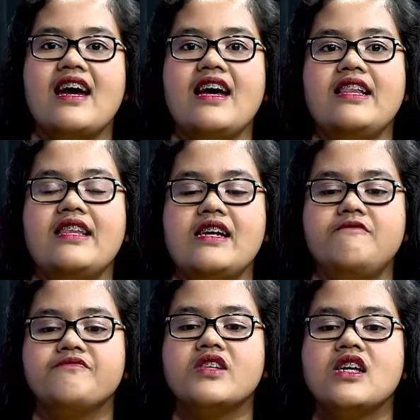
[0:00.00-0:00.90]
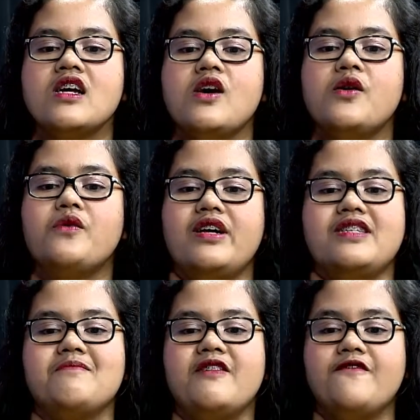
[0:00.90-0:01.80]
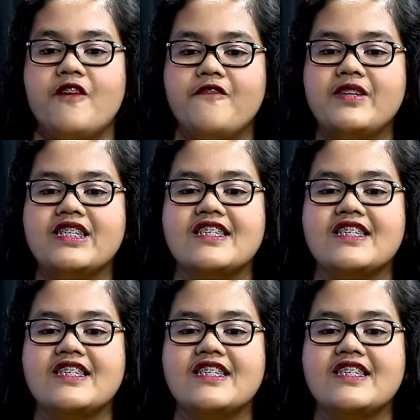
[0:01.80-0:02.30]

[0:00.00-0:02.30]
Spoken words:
and what is my involvement?